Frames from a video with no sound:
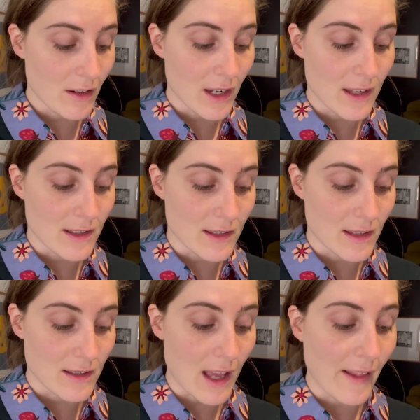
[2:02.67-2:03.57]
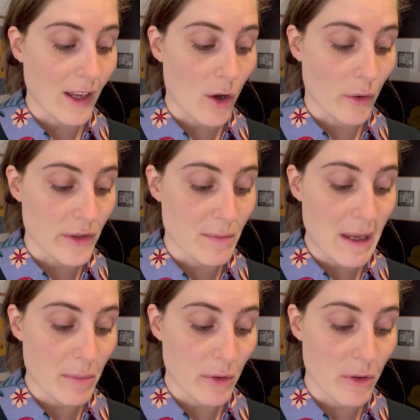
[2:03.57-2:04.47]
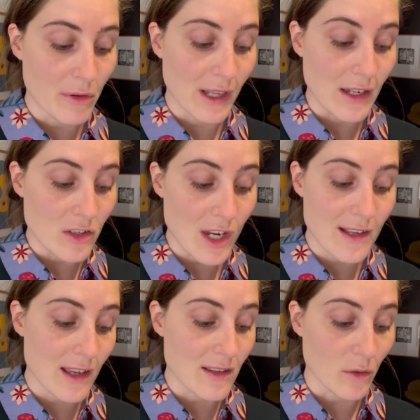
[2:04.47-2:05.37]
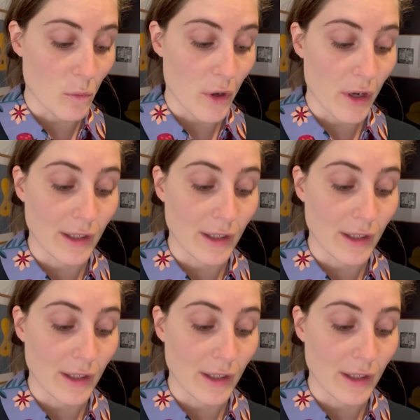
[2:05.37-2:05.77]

is Sally Ould's People Who Lunch, Essays on Work,